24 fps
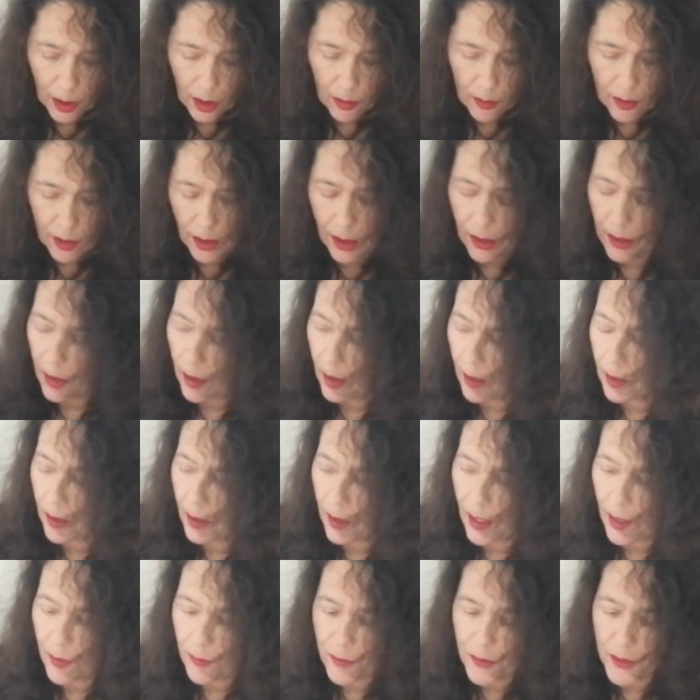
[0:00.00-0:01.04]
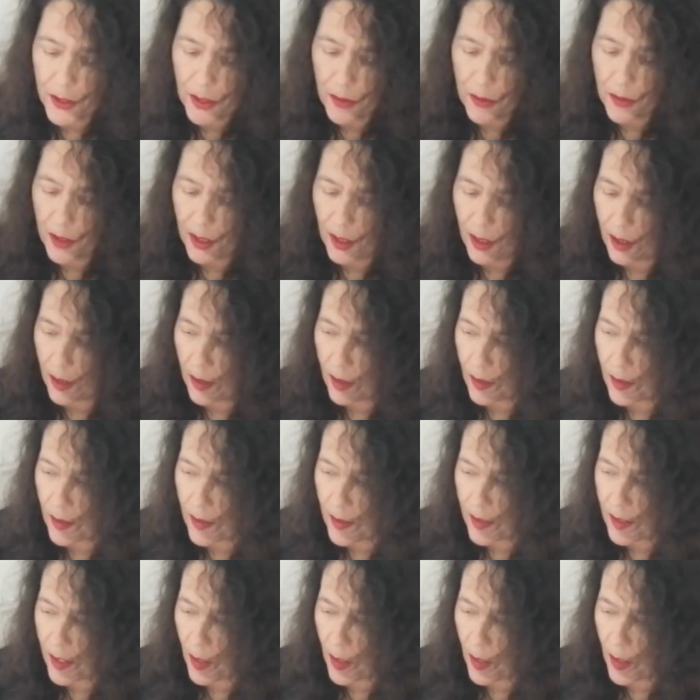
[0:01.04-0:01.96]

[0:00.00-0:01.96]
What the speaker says: Okay, I have two cards.